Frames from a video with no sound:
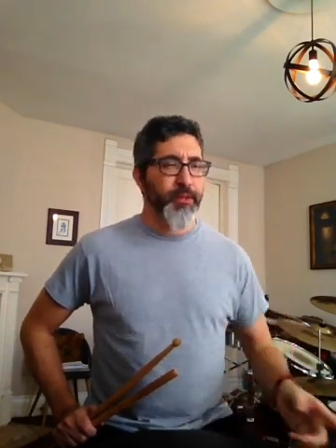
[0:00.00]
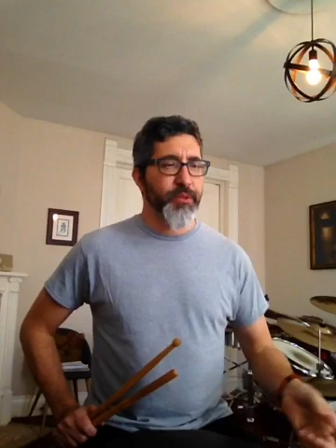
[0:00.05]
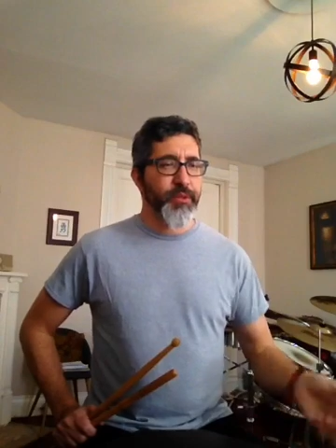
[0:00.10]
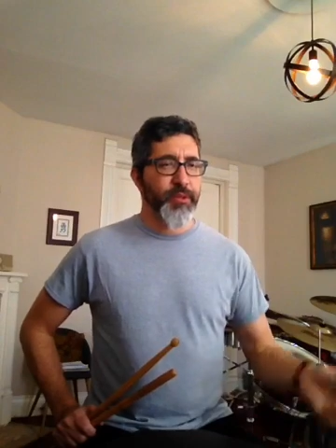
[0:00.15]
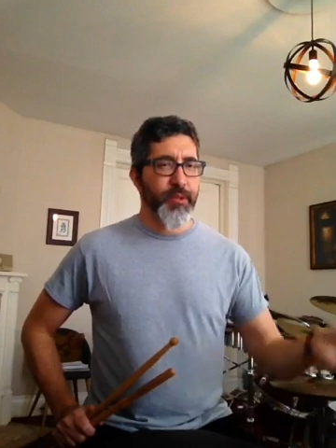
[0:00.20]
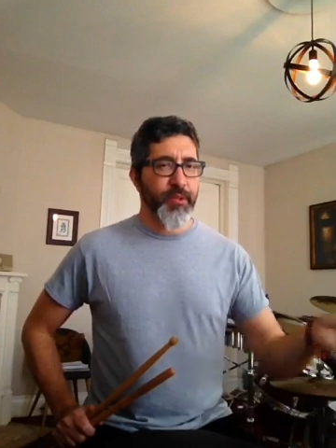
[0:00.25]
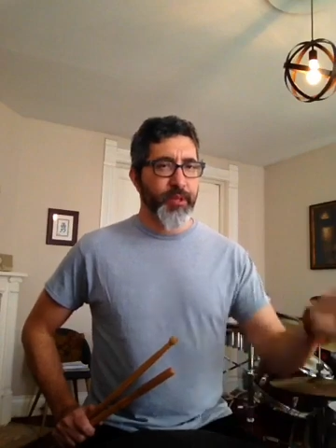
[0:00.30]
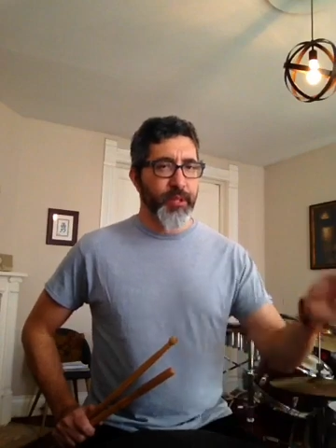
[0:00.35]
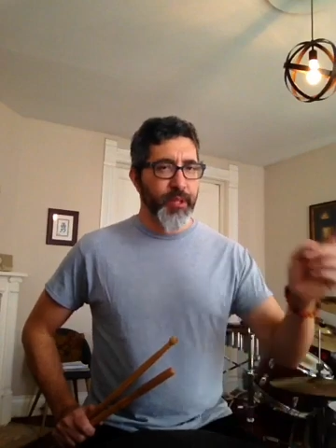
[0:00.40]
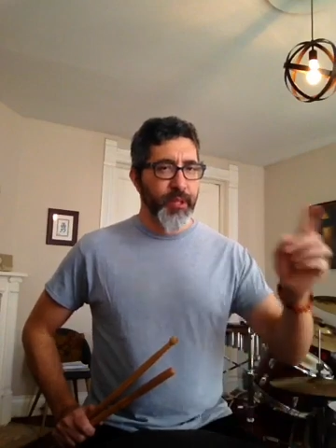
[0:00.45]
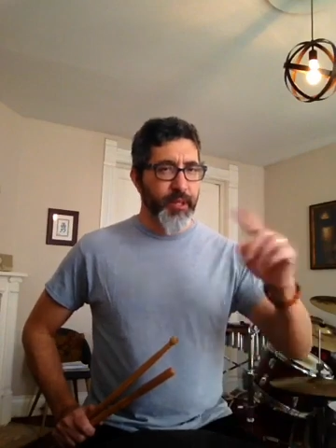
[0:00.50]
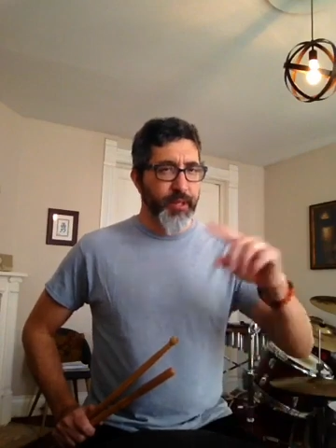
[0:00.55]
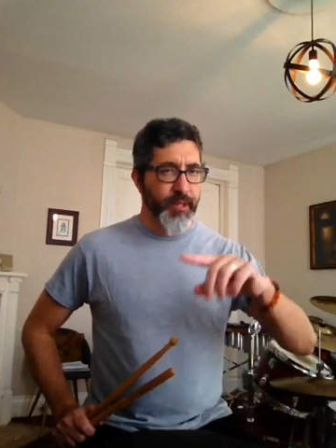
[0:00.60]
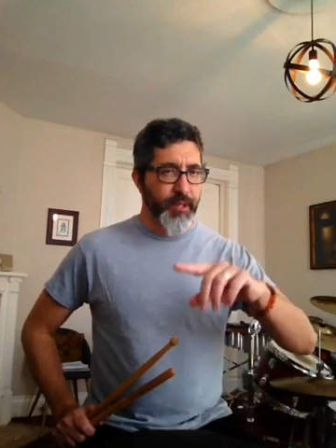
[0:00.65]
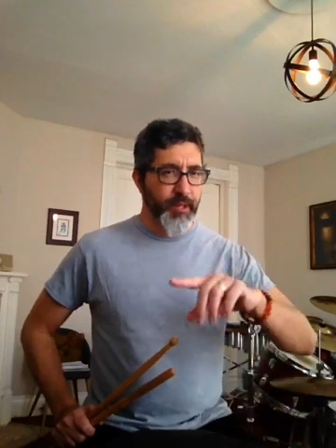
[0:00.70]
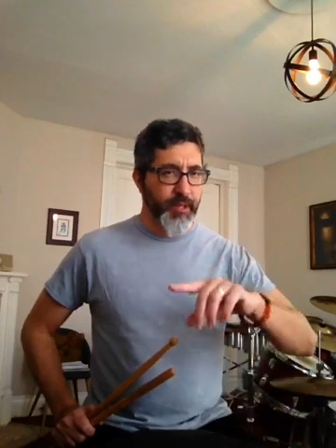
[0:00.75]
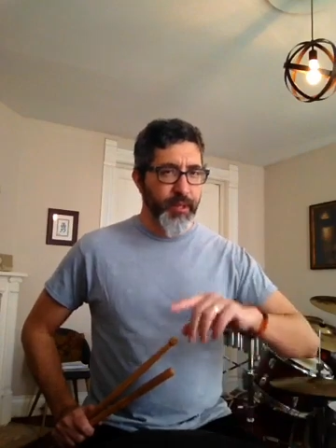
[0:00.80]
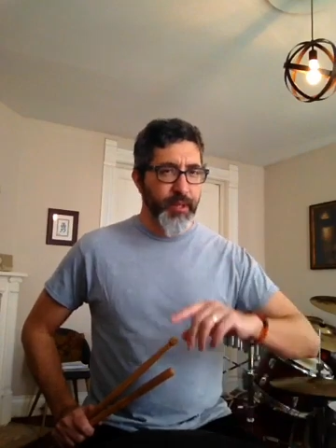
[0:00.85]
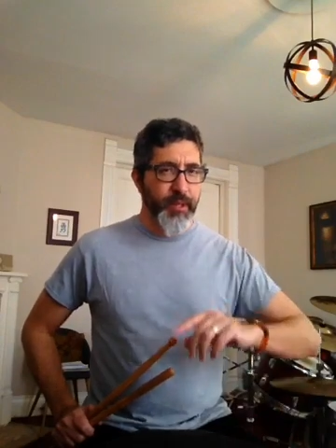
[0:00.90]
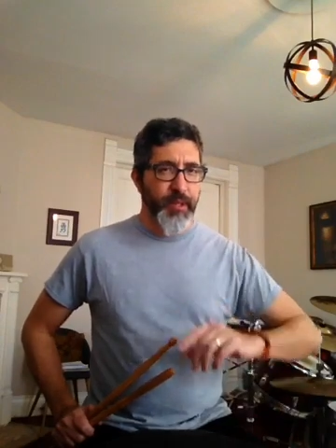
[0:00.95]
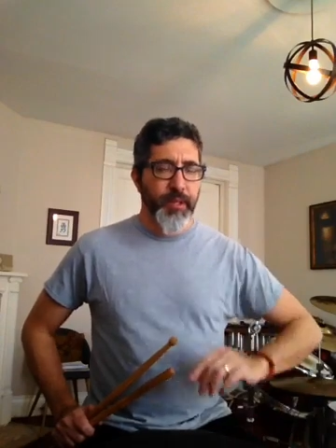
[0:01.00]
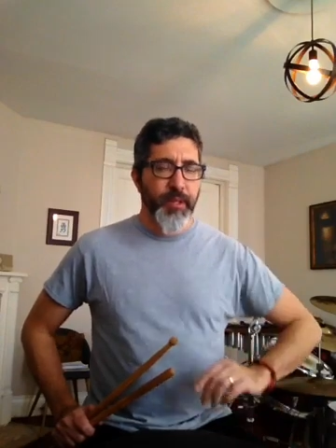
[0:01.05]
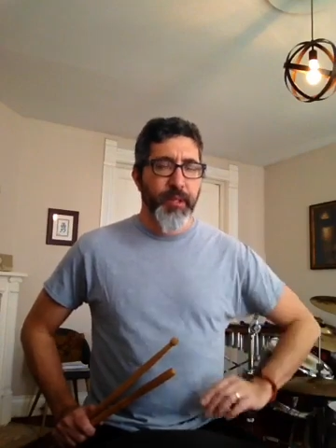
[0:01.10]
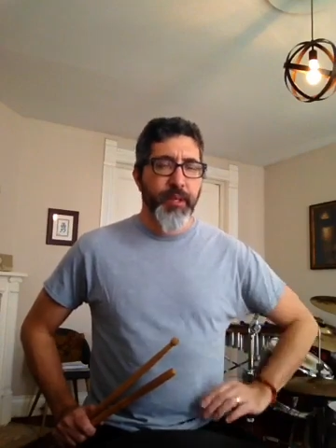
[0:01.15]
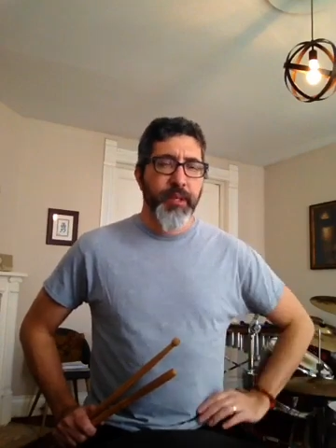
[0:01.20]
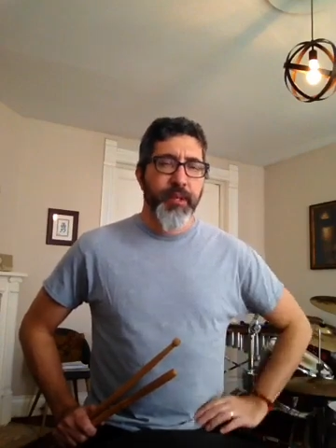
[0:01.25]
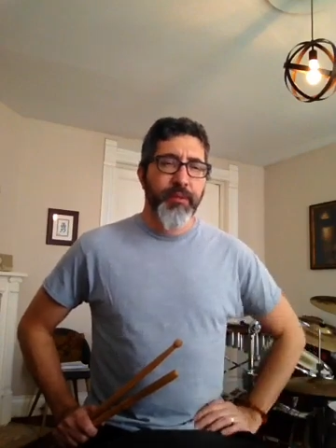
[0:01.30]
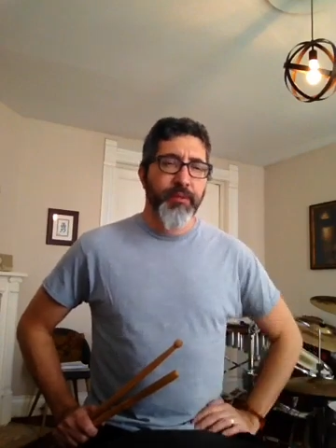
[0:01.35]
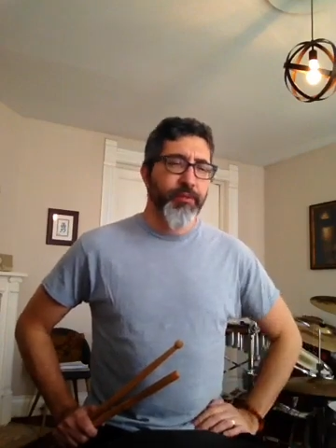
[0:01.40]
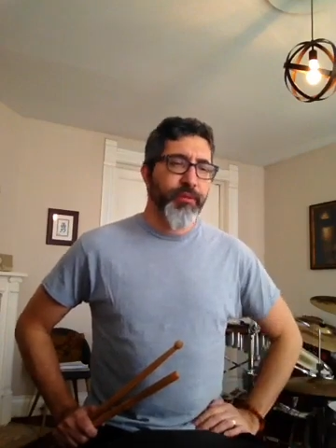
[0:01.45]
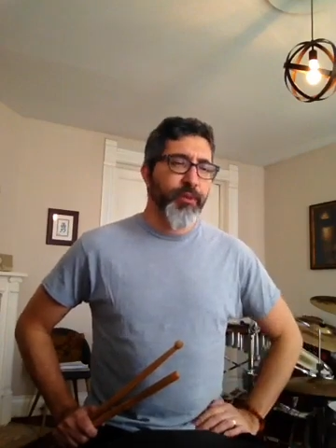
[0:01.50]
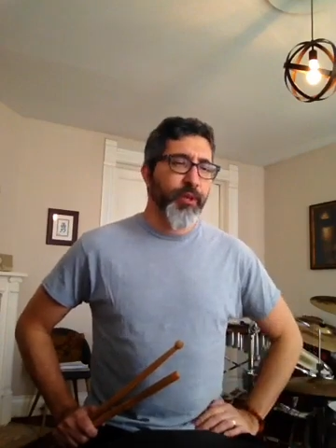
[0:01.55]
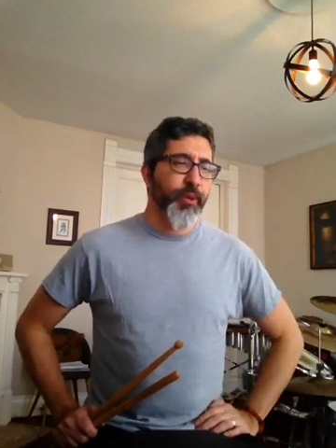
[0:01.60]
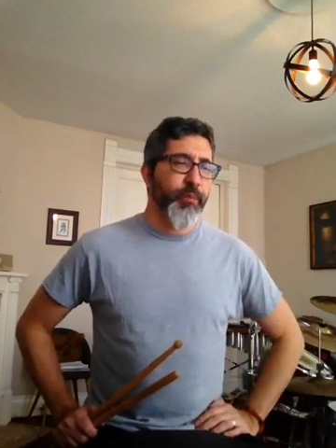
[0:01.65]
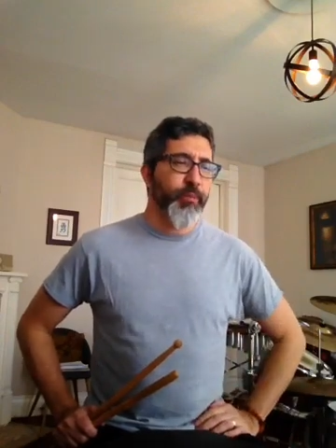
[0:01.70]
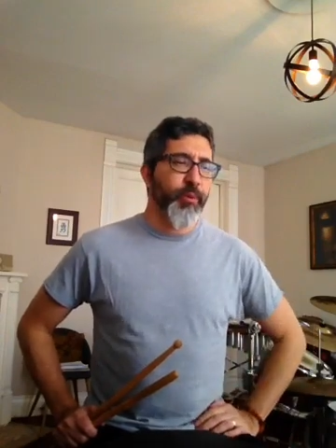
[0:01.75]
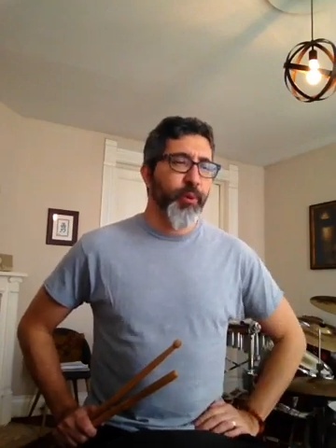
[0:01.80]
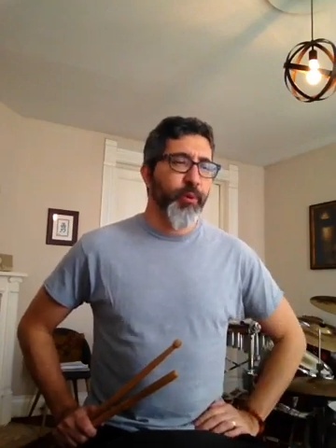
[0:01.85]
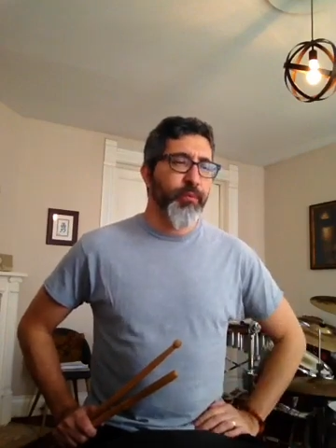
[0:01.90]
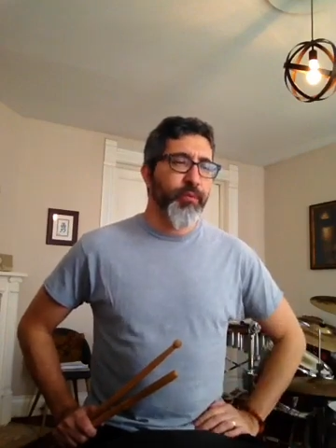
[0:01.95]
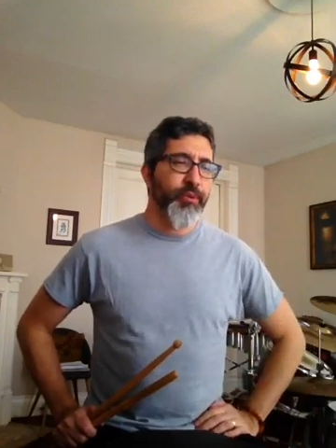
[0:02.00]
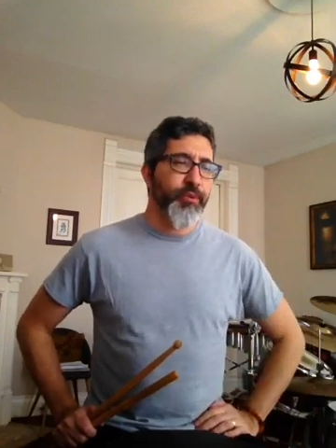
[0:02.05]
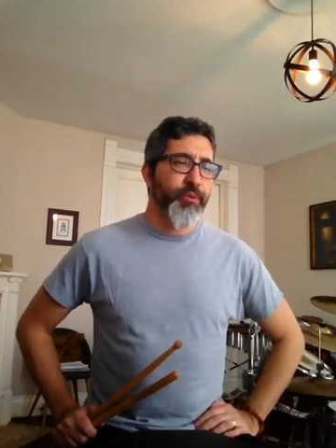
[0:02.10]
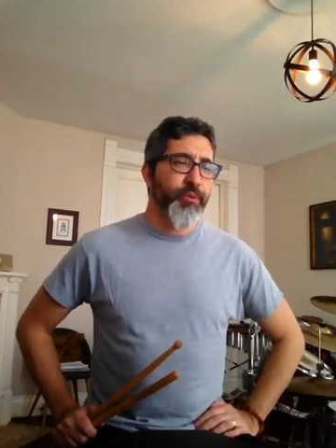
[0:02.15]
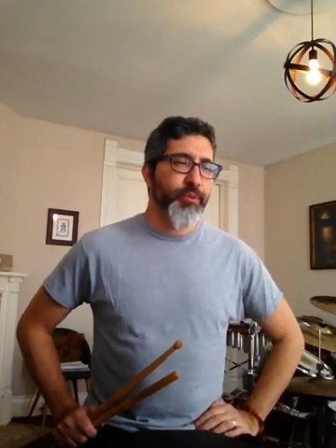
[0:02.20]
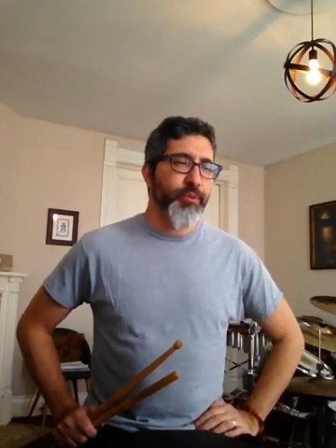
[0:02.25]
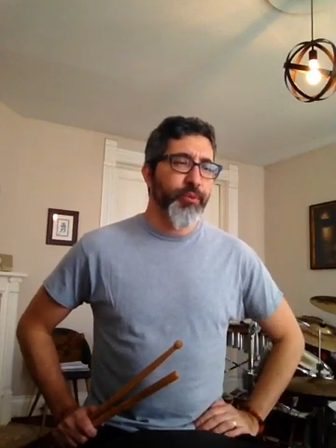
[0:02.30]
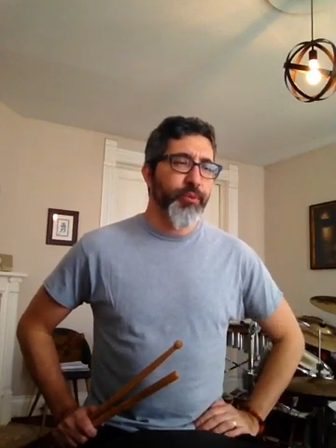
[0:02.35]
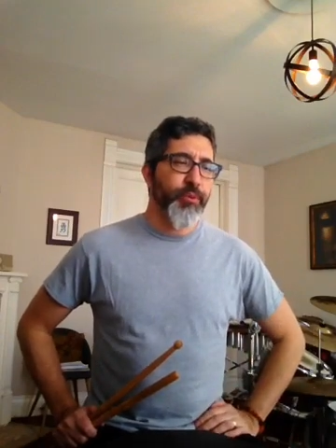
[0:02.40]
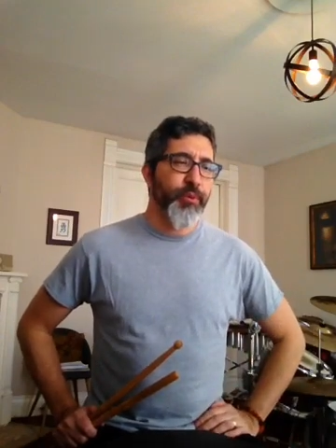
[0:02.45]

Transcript: You're going to kind of skip over to